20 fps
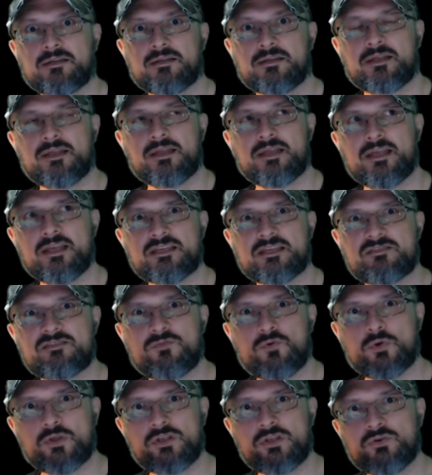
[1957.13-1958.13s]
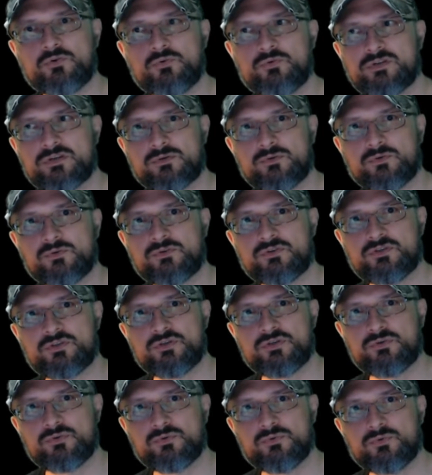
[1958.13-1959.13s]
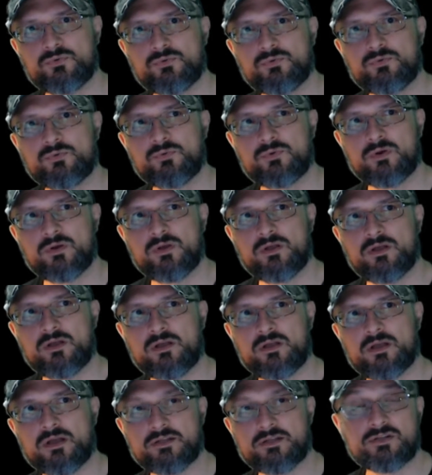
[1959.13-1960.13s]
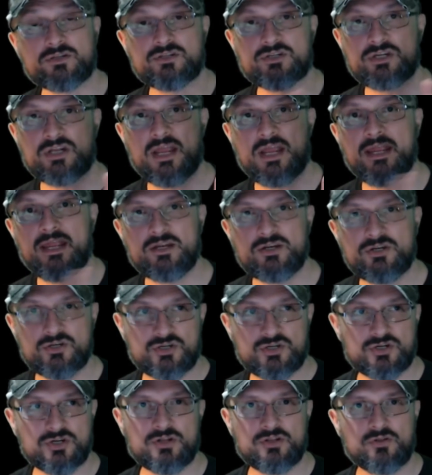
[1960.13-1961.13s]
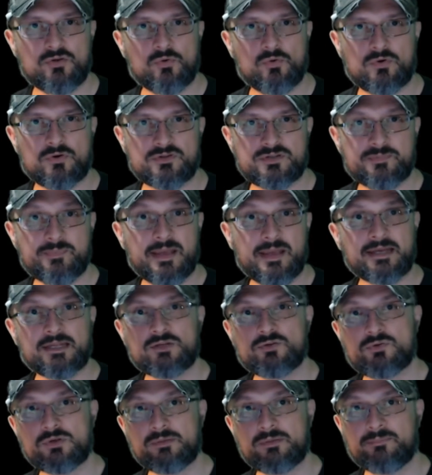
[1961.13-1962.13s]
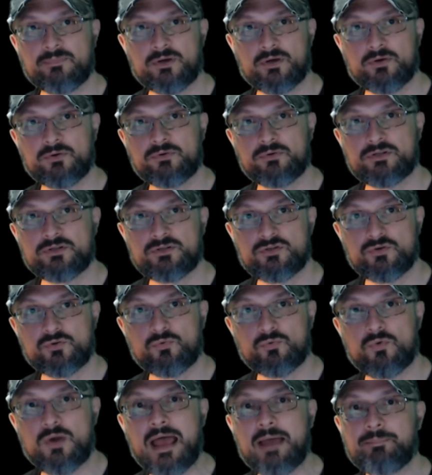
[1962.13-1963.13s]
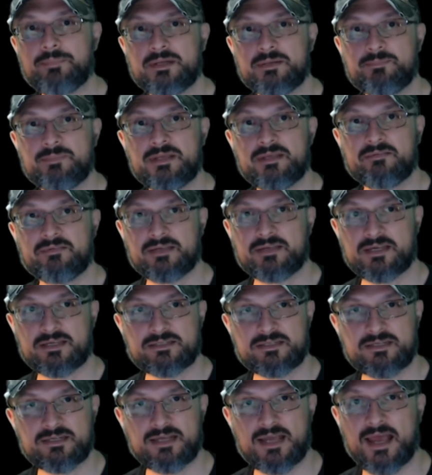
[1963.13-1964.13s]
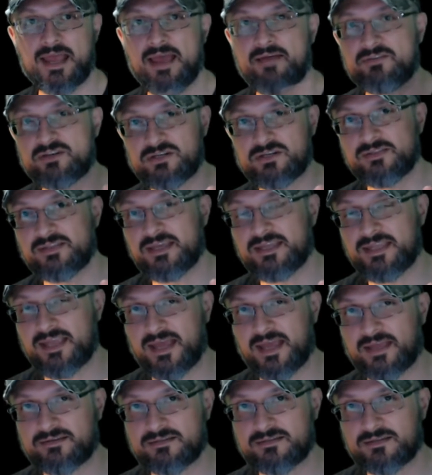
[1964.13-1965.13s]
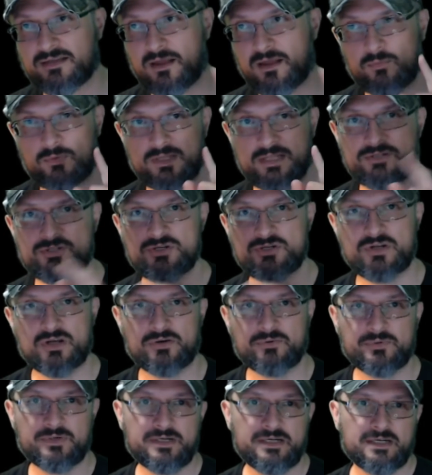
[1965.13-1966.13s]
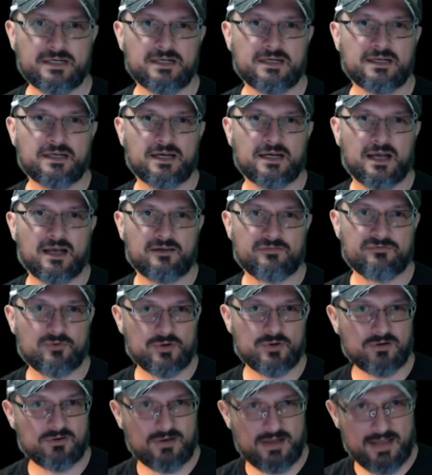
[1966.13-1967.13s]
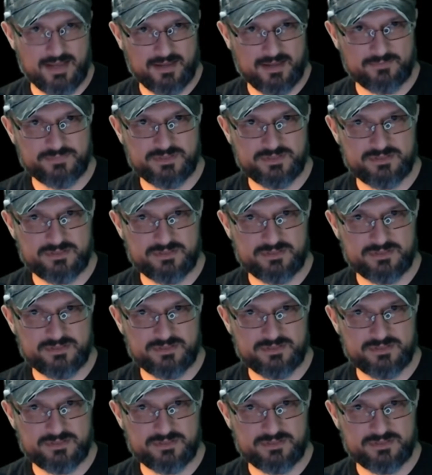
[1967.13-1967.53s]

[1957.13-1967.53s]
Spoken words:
is for you to do to change your spanning tree mode to rapid PVST. I haven't done that yet. I will let you know for your labs,